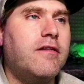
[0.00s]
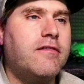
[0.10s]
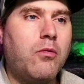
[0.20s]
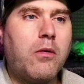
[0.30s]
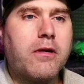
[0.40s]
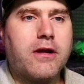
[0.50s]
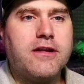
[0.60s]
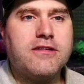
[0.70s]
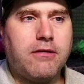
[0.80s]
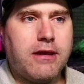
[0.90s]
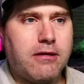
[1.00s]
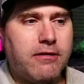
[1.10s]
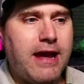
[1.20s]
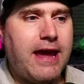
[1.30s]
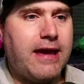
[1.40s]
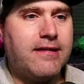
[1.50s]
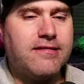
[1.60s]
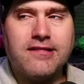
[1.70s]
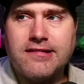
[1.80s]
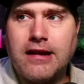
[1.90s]
So what we're going to do here today
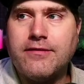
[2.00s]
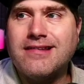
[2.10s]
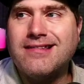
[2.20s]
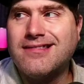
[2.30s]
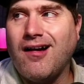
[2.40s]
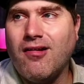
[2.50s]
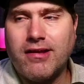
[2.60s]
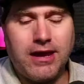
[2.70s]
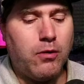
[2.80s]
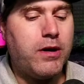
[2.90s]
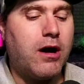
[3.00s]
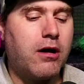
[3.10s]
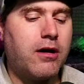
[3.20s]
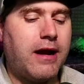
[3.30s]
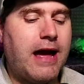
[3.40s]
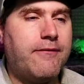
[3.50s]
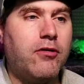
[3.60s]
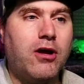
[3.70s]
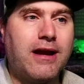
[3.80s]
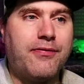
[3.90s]
is instead of installing it, we are going to have a
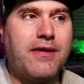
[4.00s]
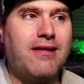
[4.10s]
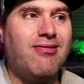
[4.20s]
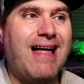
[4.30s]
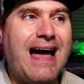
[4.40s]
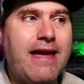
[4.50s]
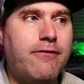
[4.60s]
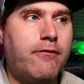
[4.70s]
look at the live